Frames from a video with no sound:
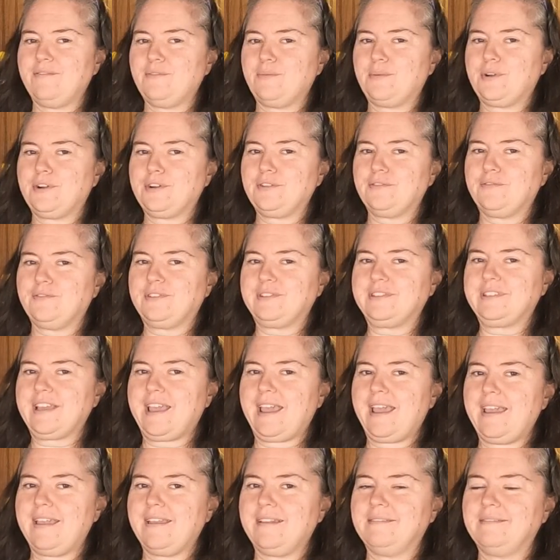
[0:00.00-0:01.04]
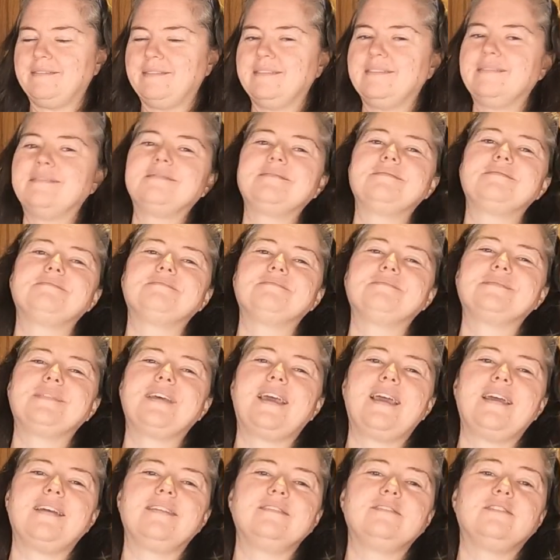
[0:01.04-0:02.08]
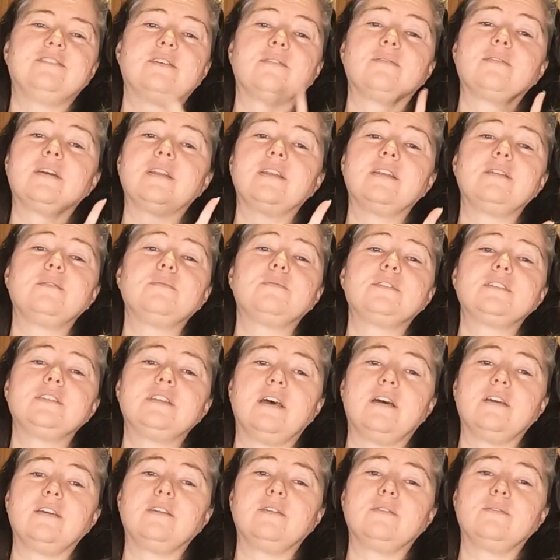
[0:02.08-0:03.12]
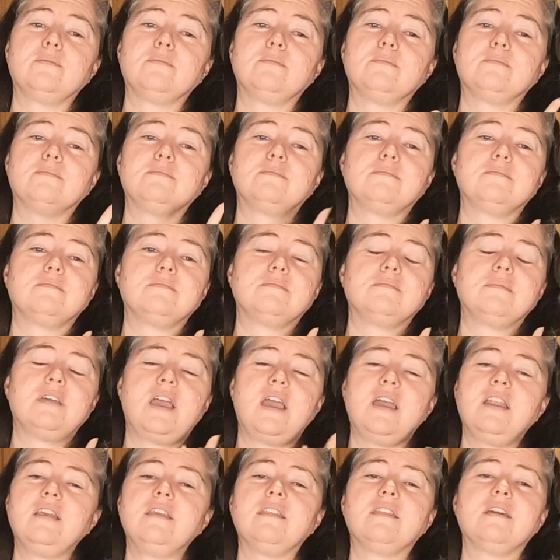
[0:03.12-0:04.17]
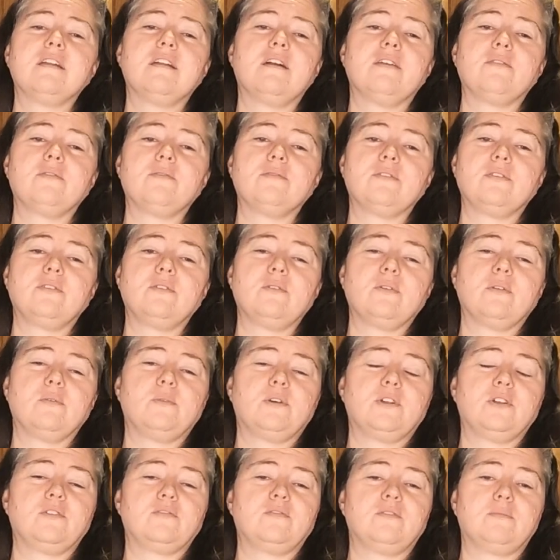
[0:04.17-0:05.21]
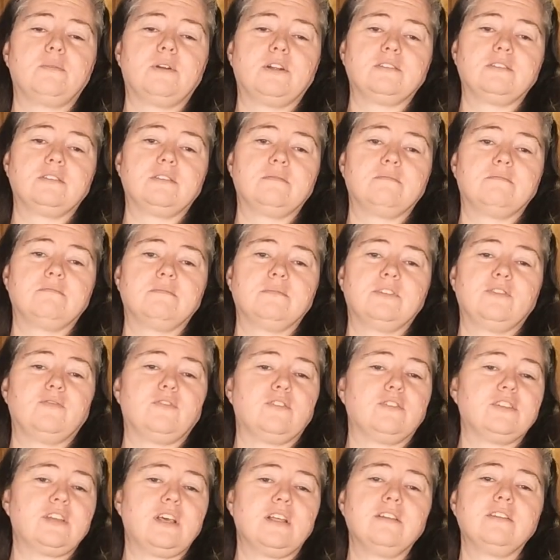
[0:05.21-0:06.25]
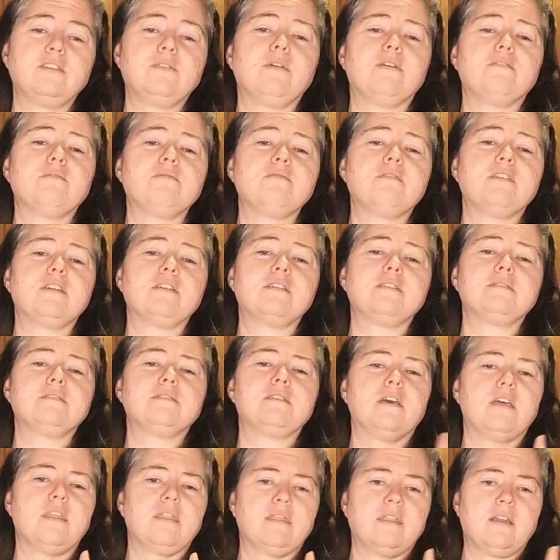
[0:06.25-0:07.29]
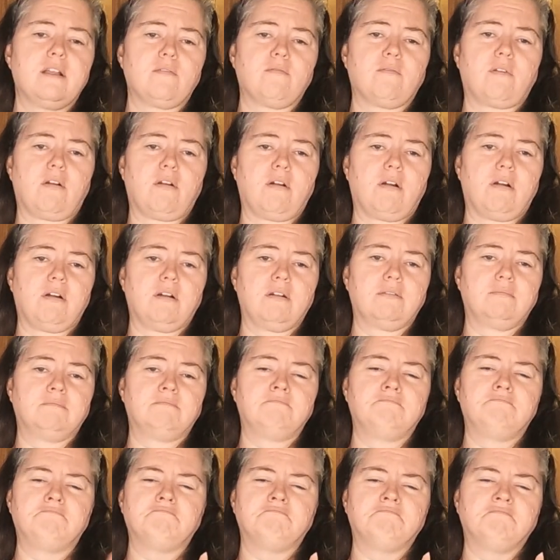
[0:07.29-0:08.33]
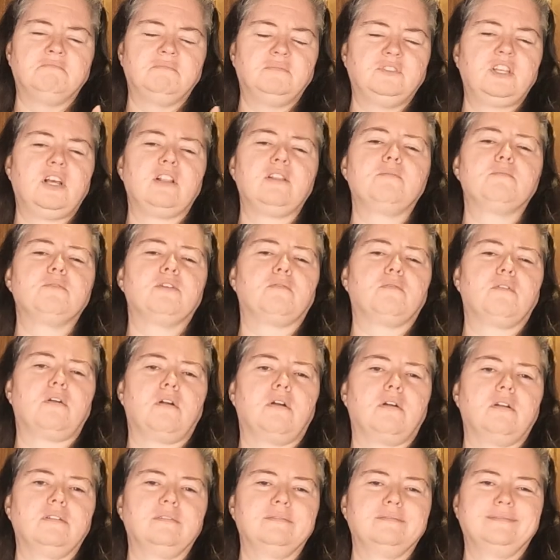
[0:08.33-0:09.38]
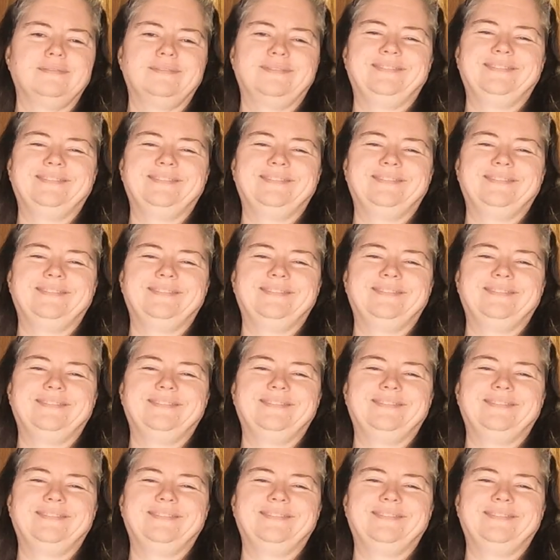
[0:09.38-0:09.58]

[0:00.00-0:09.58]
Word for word: Have a wonderful day. And don't let anyone tell you anything other than you're a wonderful person. If they're telling you other things, they're wrong. Tell them they're wrong.